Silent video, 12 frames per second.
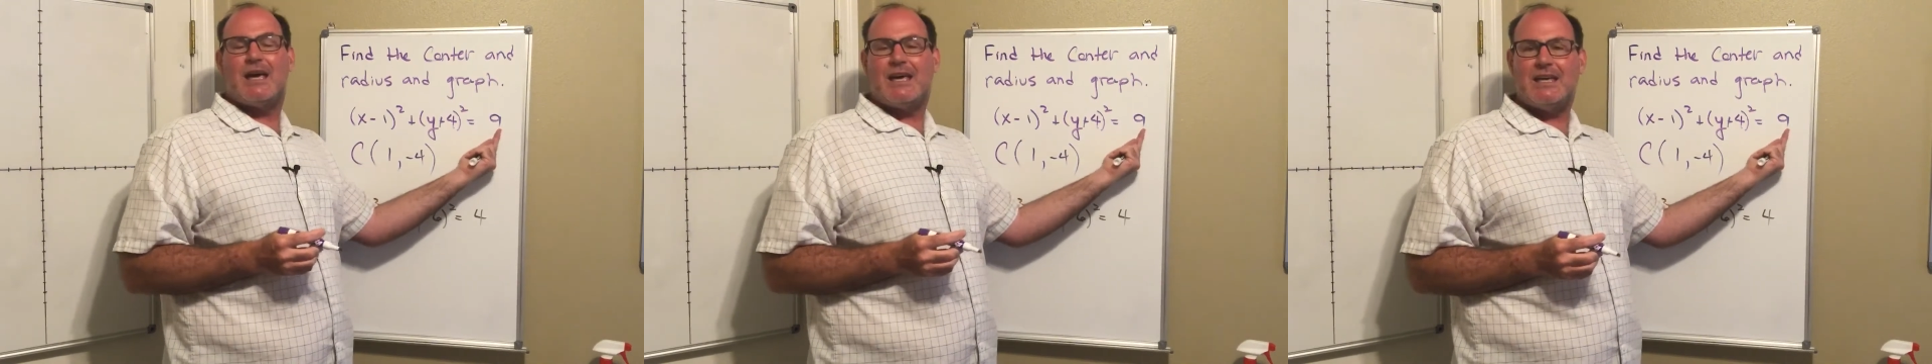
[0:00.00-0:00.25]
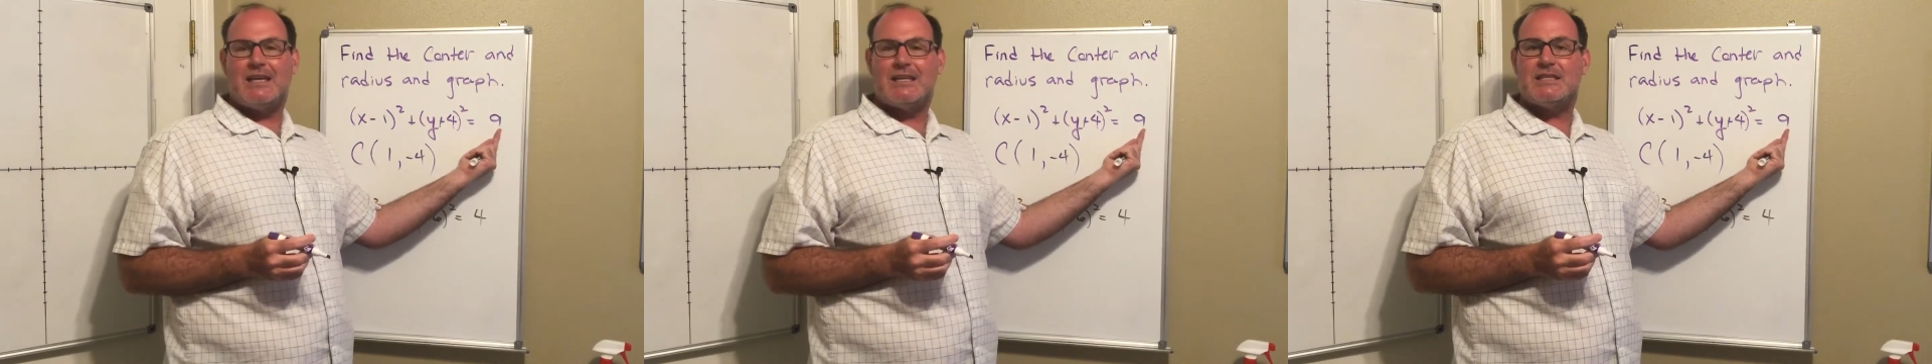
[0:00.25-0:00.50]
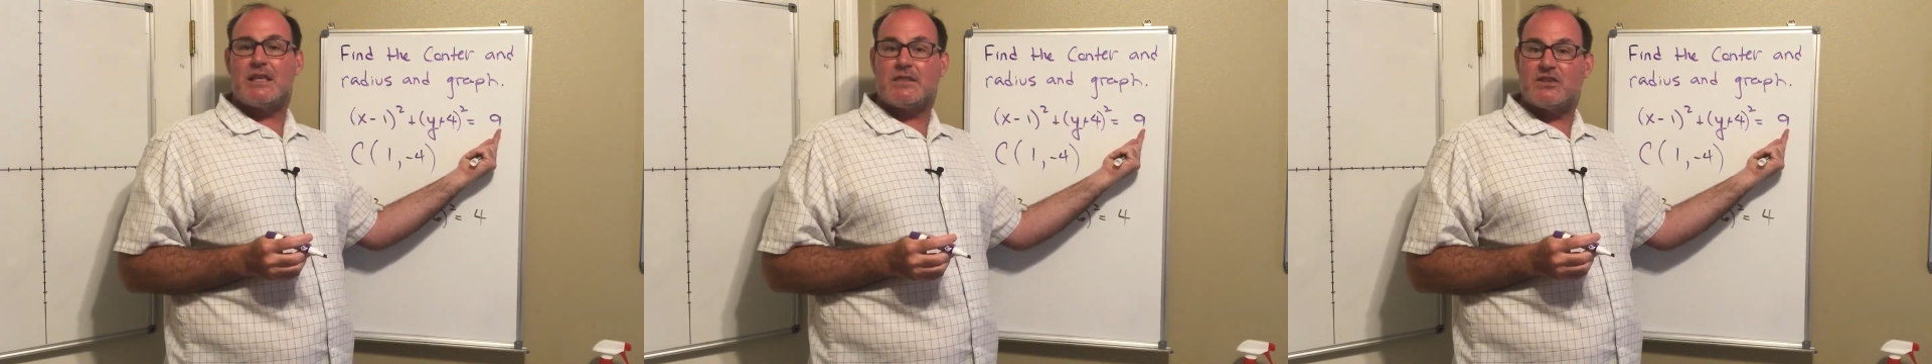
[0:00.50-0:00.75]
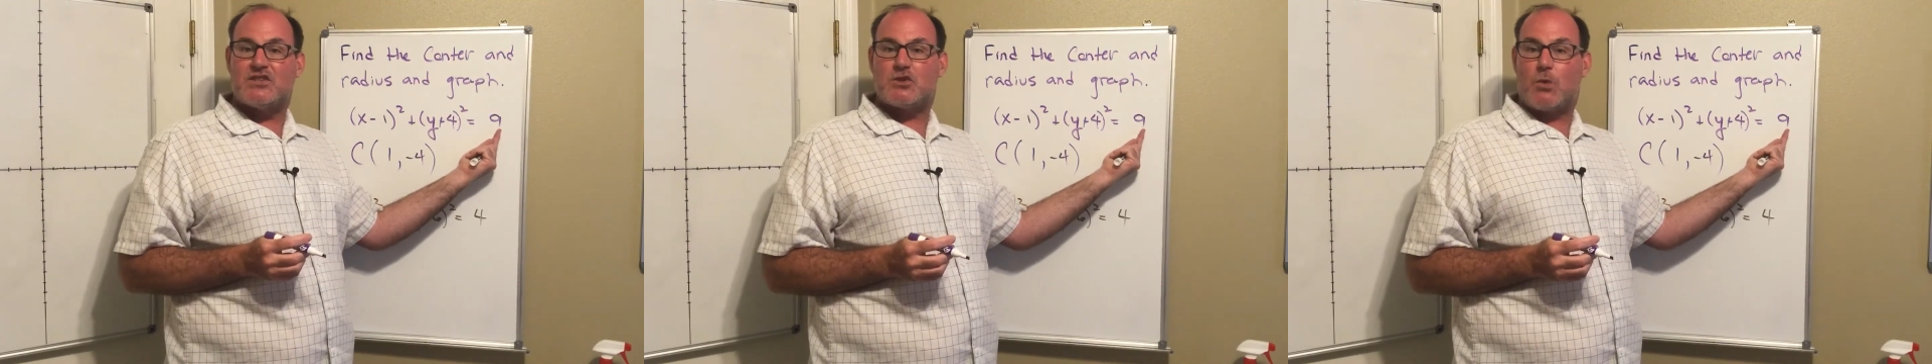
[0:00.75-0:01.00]
is the
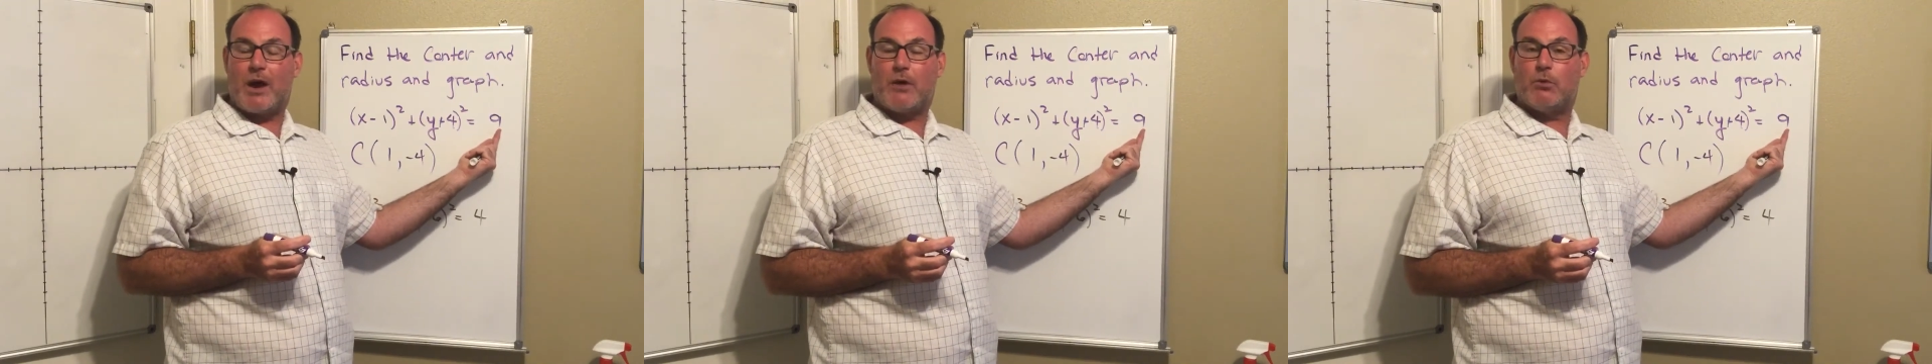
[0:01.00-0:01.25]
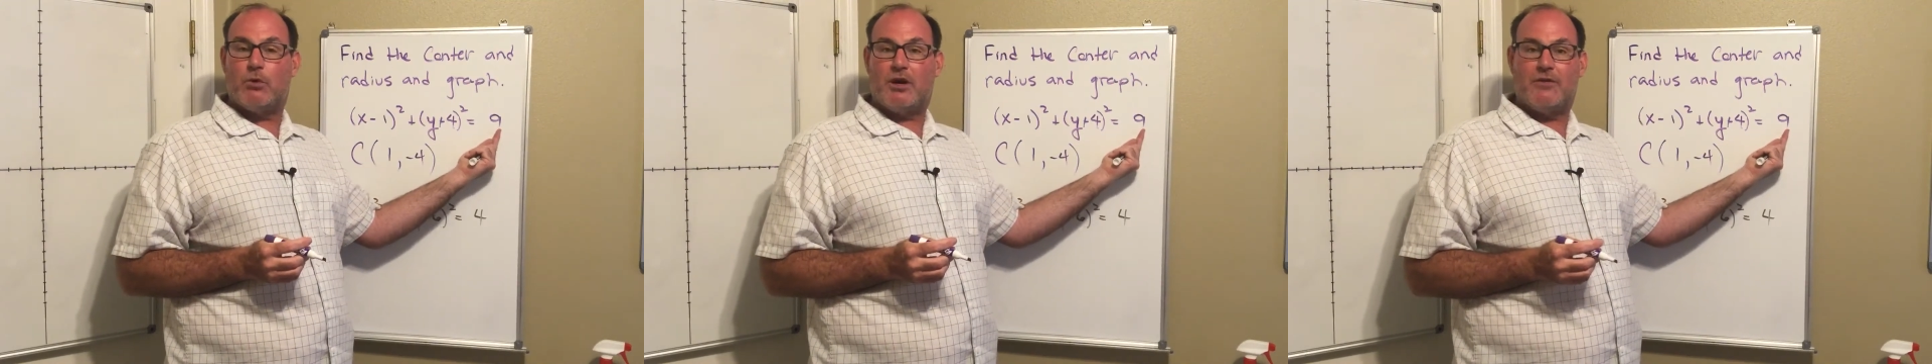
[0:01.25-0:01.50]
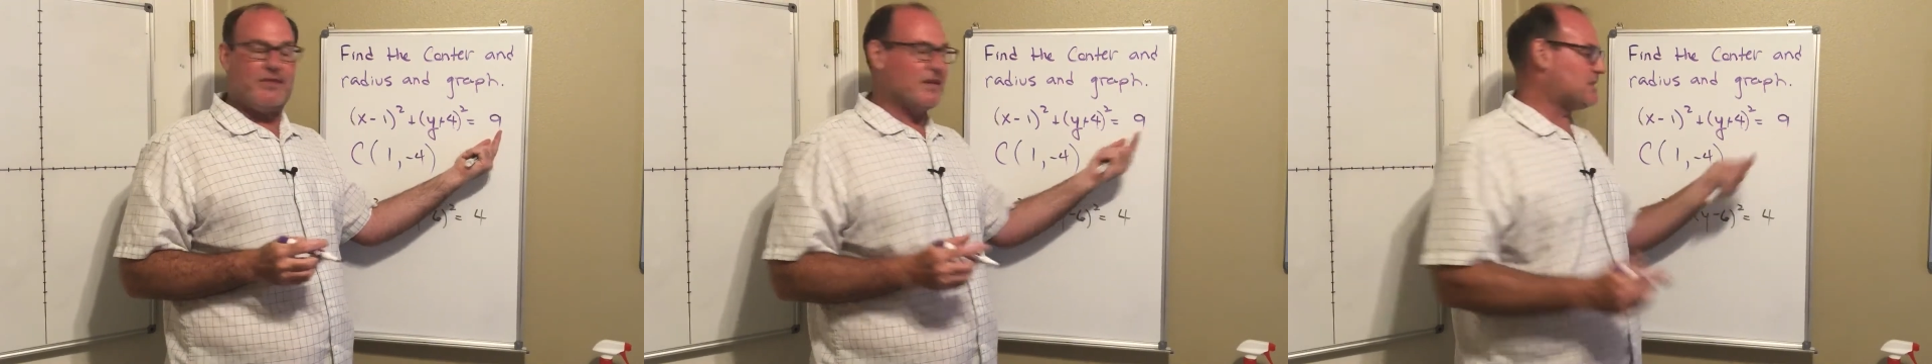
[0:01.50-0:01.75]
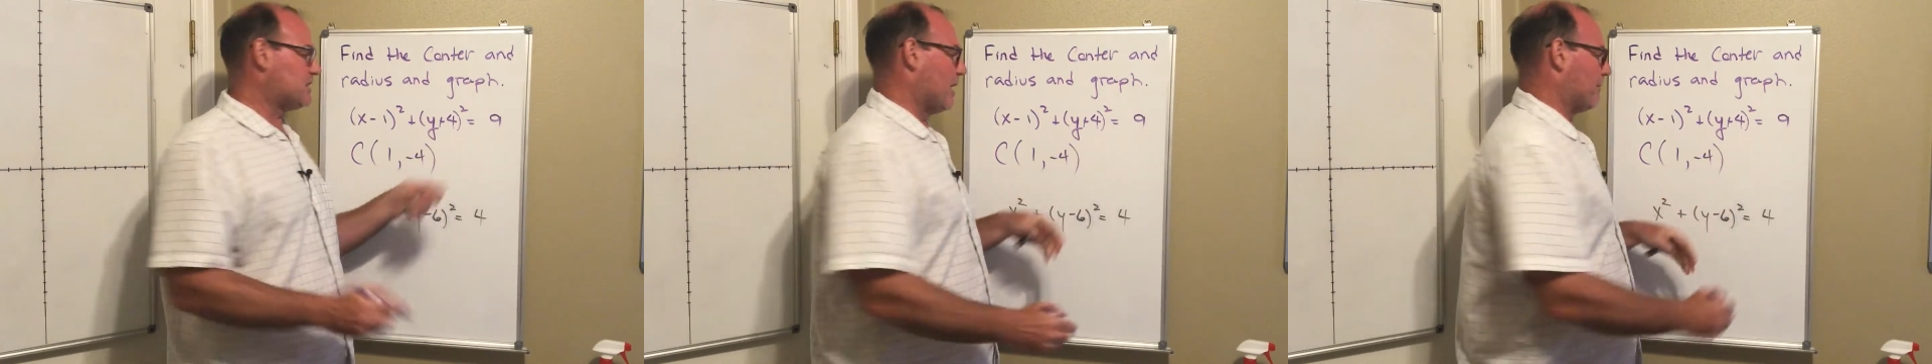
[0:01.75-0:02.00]
square root of
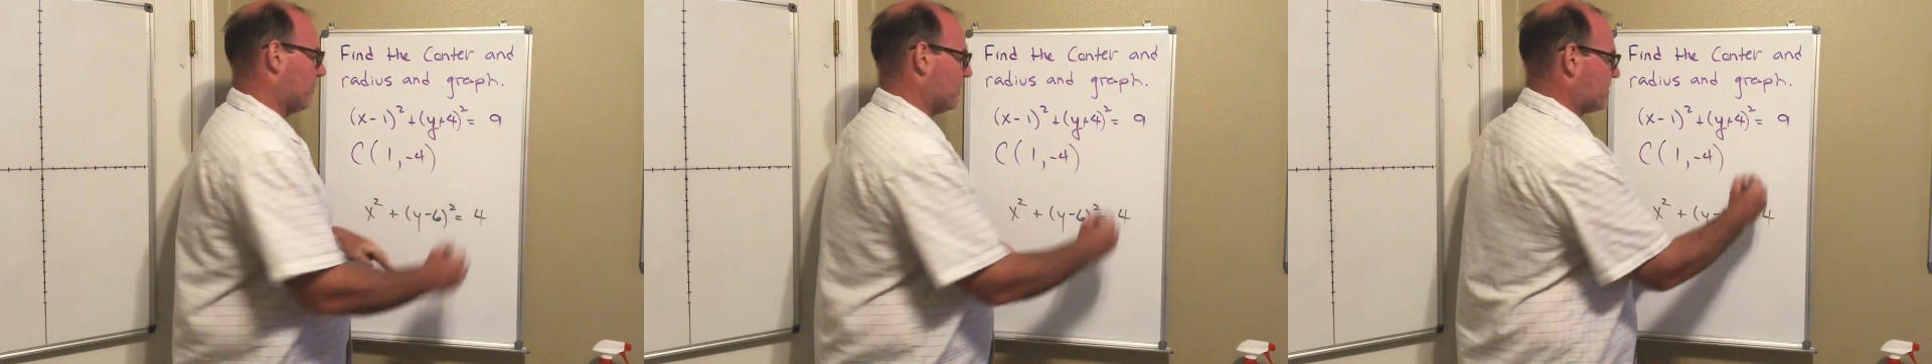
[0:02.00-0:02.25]
this number.